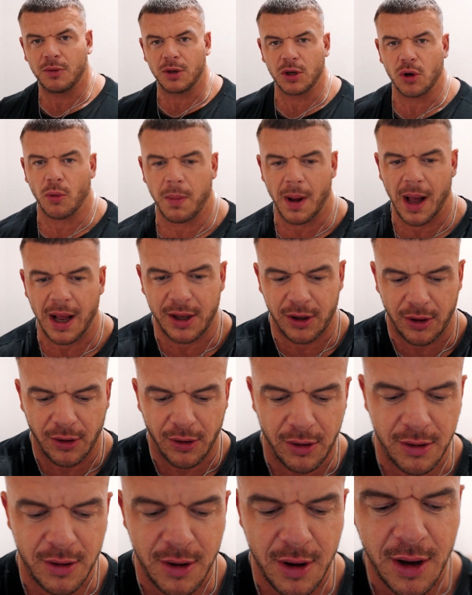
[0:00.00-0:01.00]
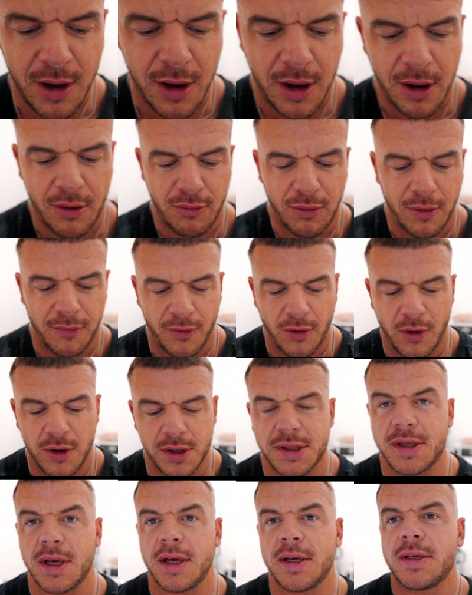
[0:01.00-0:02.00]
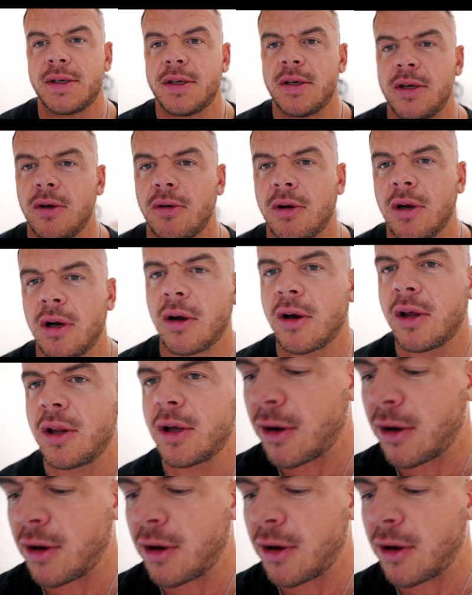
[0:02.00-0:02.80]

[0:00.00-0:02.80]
We'll go back here. Reverse this. You can look at the